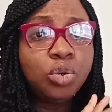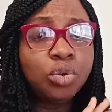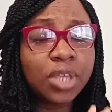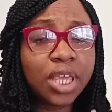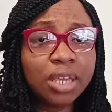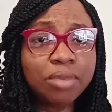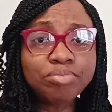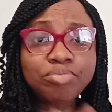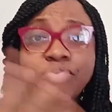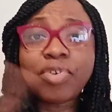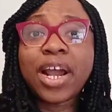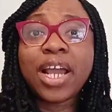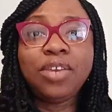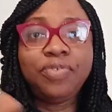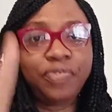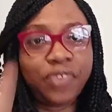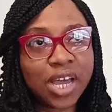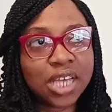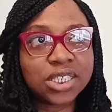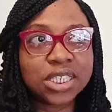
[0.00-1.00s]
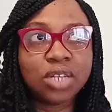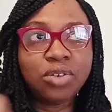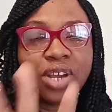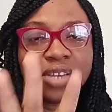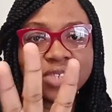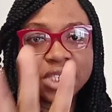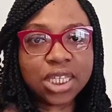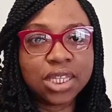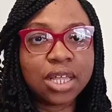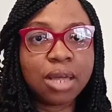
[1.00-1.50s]
looking bright fast, I
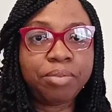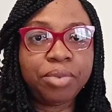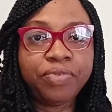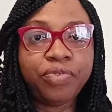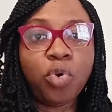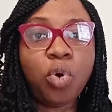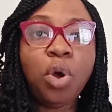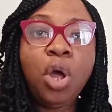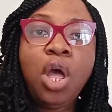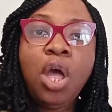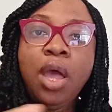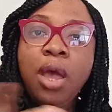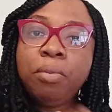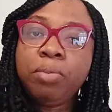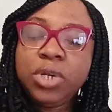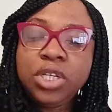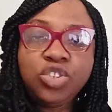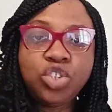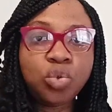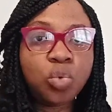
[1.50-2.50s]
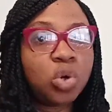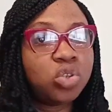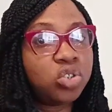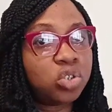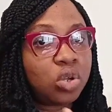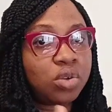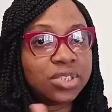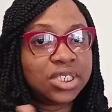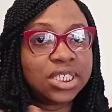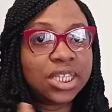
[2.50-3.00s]
know I've said that before, please, you
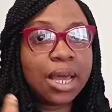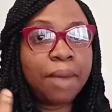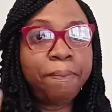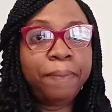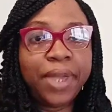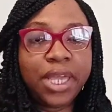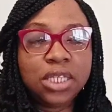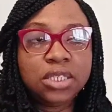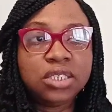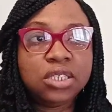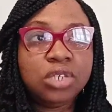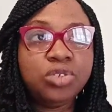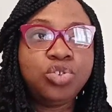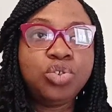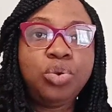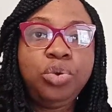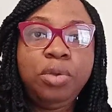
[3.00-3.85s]
want to consider painting.